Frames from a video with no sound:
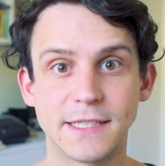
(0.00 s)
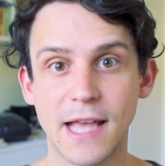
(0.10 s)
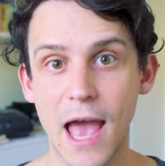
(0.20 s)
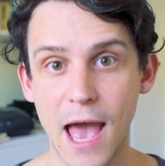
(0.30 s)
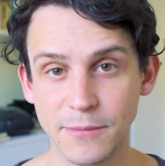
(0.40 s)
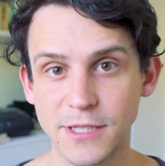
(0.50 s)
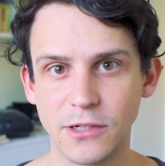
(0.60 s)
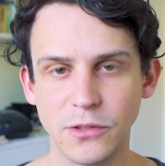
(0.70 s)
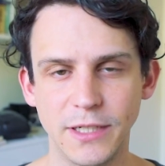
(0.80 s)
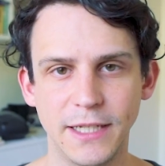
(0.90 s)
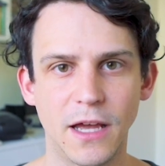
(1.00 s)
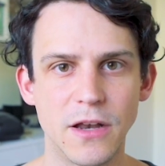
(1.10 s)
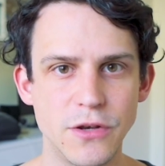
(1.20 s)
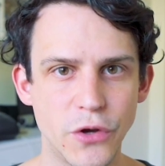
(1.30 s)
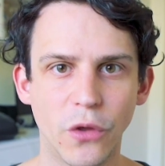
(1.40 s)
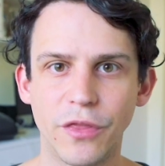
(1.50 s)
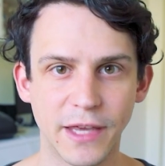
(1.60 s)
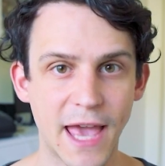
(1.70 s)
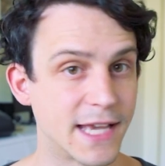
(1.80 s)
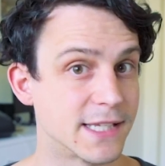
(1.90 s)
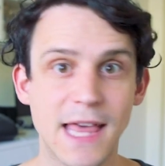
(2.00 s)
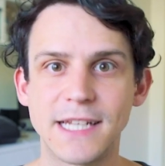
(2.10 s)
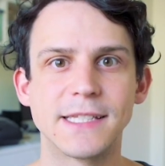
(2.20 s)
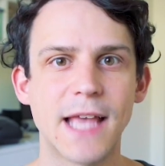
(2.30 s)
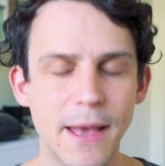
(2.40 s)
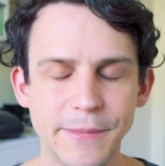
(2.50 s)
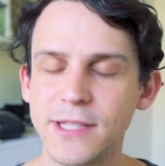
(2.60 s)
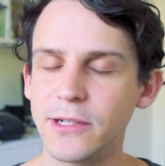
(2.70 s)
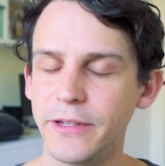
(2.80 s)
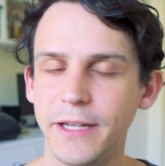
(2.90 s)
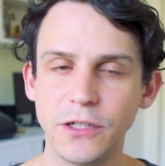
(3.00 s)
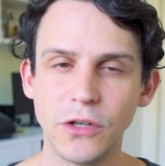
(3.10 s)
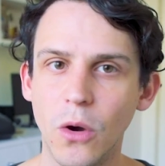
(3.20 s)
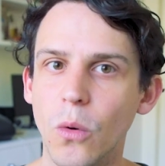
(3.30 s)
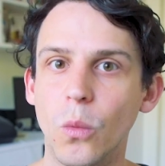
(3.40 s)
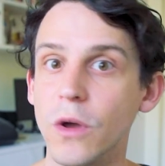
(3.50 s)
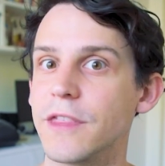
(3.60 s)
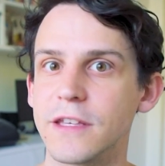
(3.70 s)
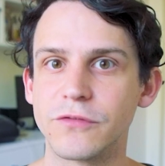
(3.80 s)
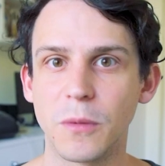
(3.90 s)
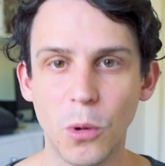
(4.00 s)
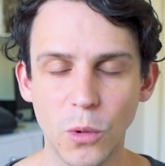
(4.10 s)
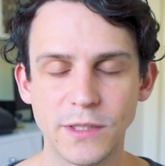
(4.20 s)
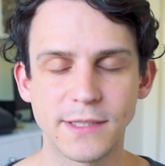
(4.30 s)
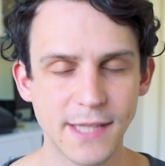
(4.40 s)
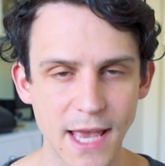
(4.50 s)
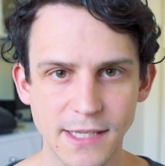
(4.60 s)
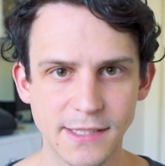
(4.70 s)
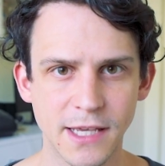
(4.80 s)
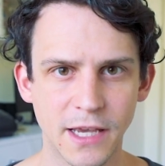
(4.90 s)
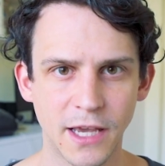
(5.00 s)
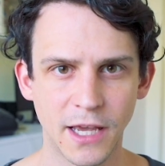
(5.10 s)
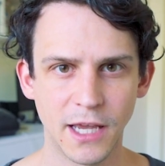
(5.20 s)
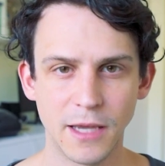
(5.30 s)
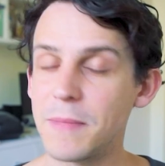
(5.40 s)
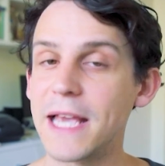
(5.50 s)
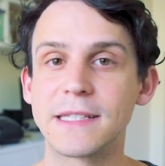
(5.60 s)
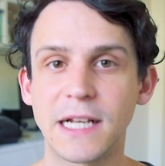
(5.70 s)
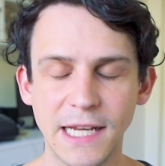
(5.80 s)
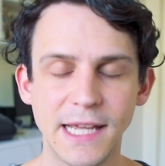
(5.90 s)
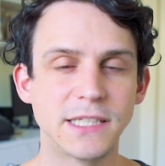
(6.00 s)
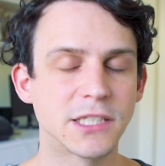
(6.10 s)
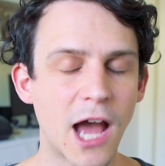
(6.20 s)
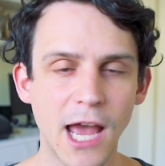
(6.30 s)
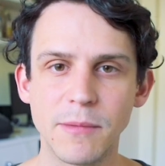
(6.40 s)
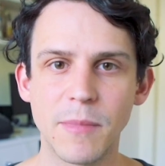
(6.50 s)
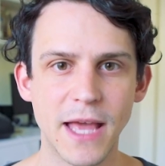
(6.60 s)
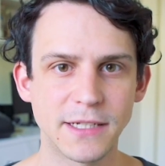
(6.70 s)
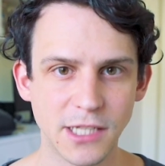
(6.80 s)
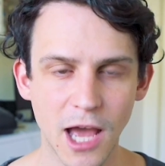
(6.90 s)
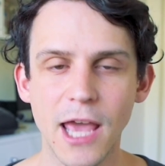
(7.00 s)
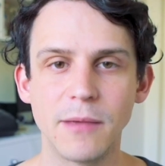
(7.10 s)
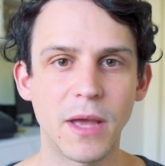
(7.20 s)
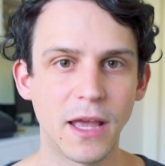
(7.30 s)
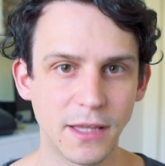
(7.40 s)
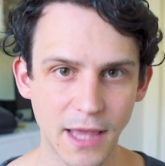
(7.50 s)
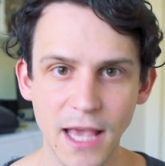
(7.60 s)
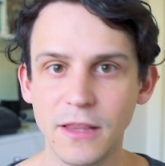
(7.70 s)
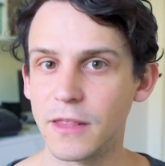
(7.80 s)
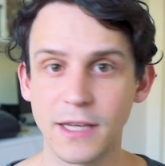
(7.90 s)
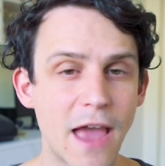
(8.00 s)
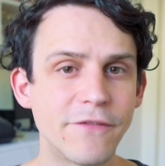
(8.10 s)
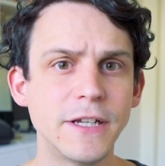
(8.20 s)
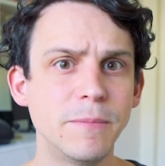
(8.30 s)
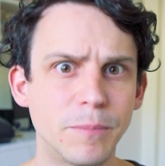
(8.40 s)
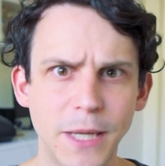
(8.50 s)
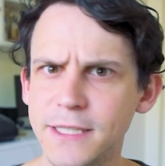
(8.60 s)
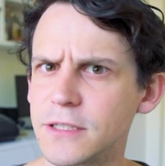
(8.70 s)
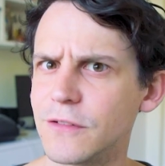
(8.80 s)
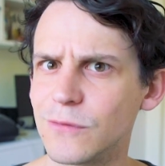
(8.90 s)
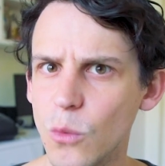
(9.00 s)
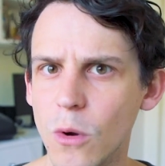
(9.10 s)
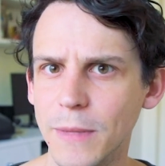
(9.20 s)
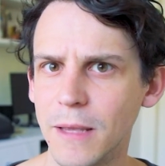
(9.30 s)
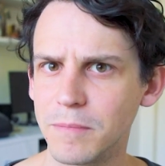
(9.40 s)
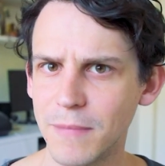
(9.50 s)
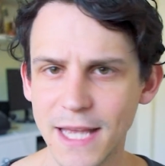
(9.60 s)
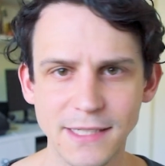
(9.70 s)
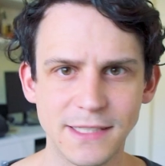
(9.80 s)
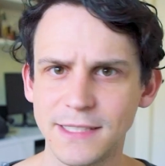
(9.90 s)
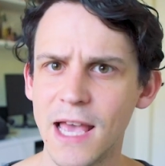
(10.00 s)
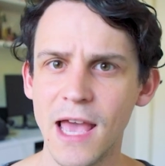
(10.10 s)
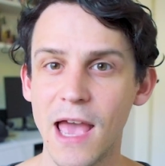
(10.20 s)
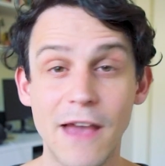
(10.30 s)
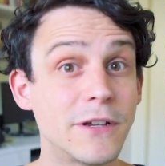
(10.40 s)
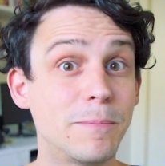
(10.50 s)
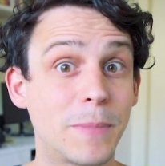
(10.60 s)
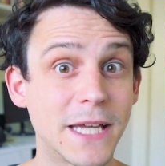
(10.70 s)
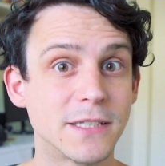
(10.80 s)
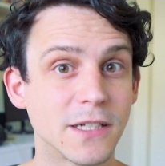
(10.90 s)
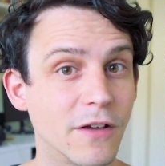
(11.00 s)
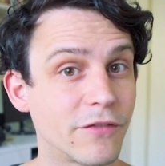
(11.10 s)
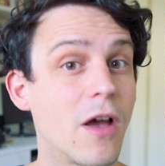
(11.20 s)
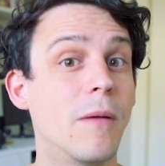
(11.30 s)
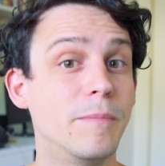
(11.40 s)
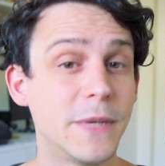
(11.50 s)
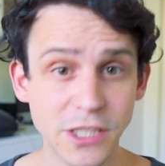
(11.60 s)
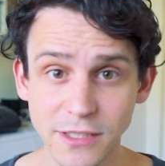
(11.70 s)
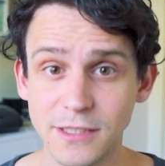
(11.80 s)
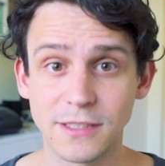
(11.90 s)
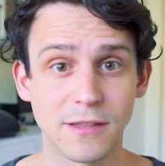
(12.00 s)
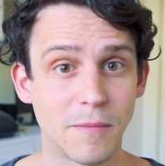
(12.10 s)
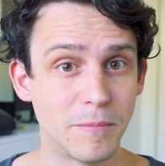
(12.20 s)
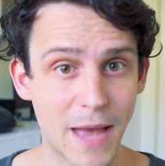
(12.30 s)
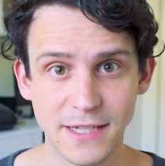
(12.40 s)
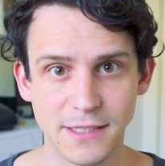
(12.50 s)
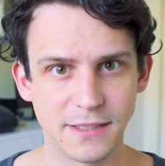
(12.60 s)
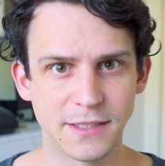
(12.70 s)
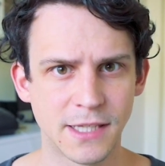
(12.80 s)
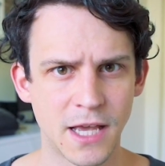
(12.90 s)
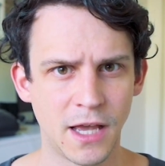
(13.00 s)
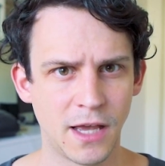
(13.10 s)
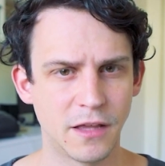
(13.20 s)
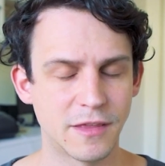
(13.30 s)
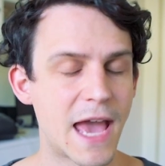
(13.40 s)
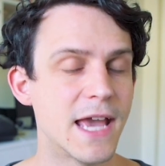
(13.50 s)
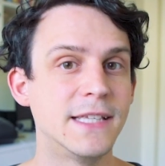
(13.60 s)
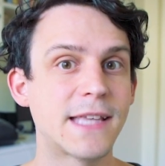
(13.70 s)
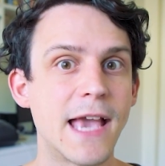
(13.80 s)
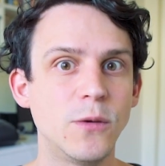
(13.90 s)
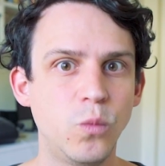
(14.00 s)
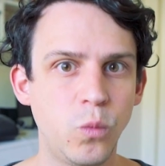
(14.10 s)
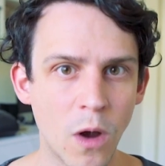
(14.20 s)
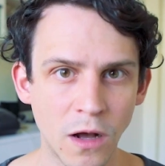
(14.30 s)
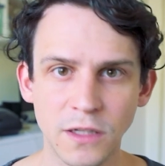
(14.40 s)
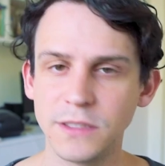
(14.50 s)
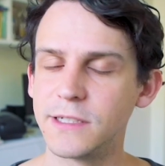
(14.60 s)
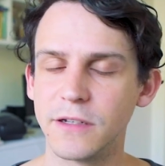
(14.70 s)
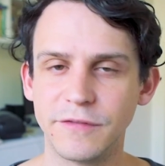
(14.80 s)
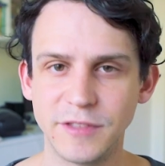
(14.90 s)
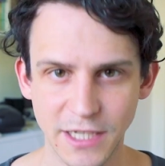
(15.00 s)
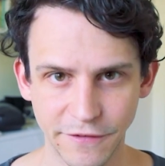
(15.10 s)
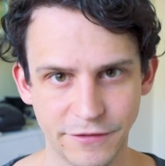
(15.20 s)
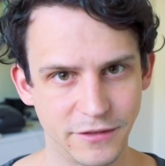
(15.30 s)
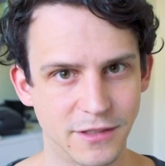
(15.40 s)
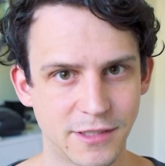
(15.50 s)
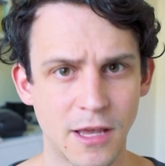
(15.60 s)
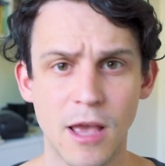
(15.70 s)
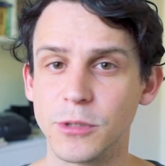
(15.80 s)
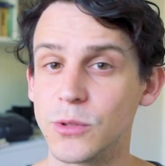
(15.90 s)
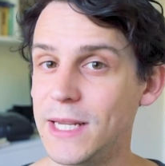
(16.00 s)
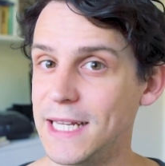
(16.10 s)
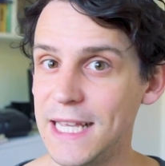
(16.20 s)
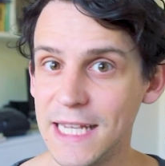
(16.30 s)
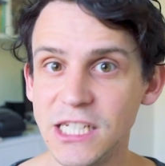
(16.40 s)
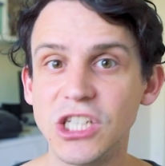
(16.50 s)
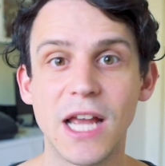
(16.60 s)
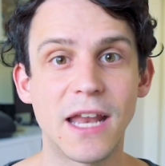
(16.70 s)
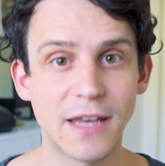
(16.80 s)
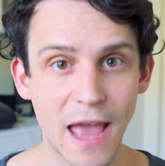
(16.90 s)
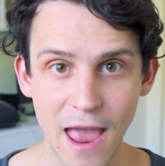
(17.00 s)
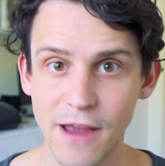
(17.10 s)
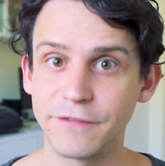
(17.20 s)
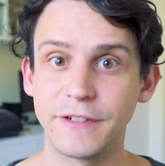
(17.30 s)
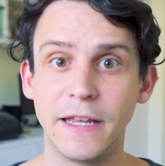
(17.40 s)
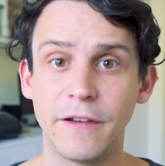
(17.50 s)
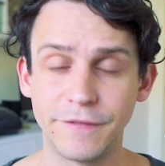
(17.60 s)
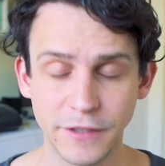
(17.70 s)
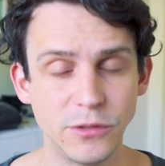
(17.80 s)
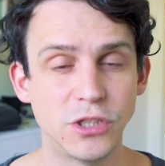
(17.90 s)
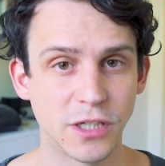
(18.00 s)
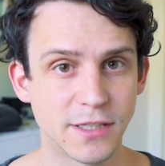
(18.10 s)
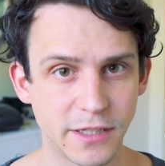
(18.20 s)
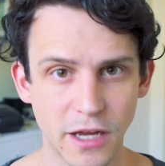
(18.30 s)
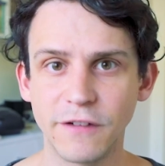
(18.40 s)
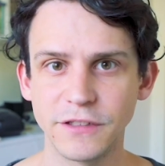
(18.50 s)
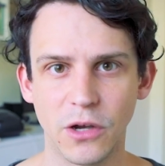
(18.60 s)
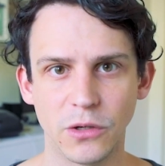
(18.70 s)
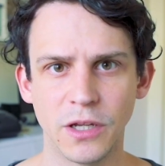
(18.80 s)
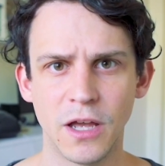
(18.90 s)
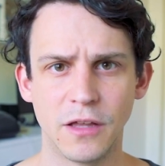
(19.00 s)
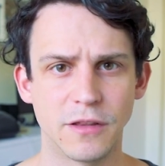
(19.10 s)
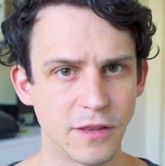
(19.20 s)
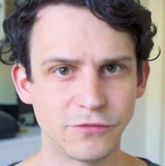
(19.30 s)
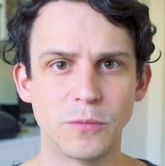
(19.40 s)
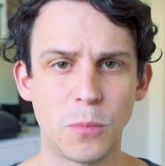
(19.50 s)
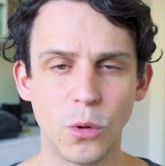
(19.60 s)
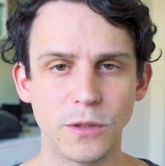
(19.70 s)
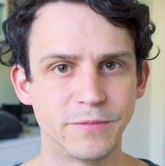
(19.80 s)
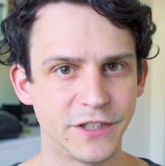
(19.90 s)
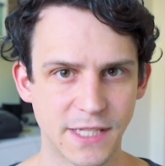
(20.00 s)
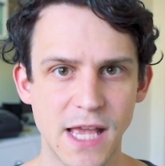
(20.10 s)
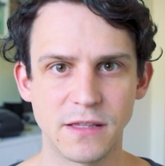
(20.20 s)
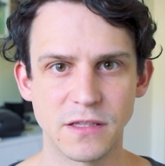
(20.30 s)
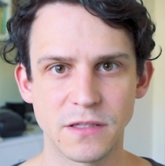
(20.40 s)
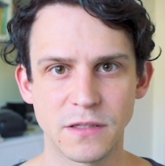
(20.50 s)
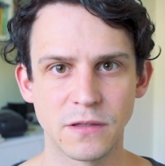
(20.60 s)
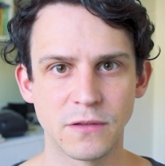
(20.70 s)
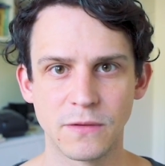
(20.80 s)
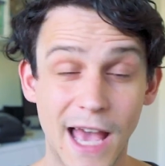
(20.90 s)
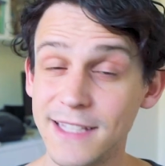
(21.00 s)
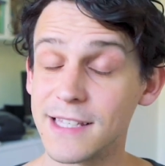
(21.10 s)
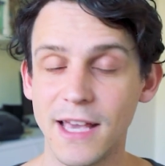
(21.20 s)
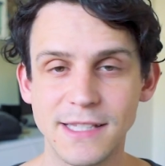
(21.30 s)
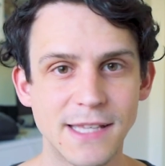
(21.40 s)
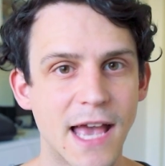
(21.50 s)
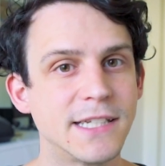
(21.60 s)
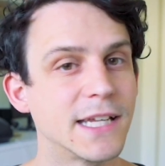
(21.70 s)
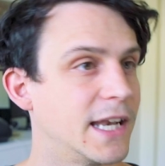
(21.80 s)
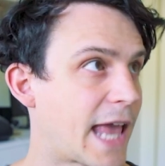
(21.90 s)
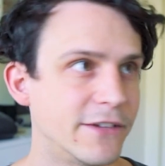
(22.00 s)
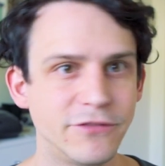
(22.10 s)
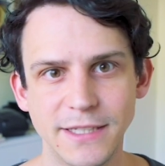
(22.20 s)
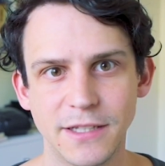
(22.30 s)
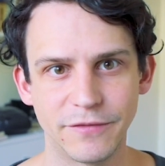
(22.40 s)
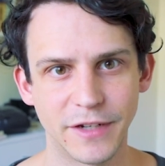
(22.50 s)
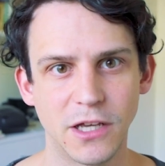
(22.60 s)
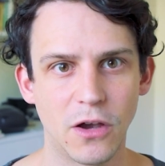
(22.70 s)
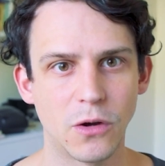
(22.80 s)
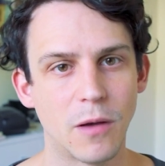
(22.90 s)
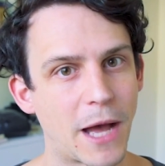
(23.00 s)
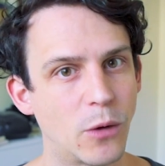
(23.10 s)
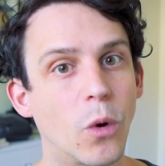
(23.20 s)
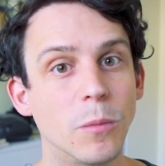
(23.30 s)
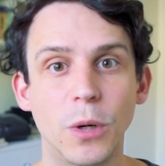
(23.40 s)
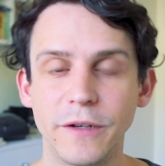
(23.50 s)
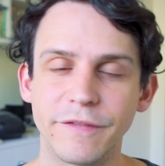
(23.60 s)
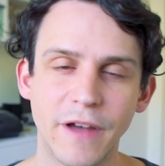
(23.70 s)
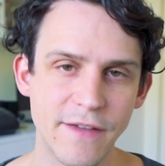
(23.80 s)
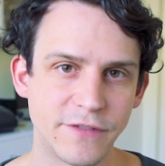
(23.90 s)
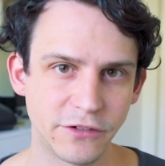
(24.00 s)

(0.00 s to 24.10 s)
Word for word: is absolutely not the case. That is absolutely not what this report says. It makes clear time and time again that every bit of warming matters, every bit of emissions matters. There is a world of difference between each and every future scenario that the report presents as I said in a recent video about 1.5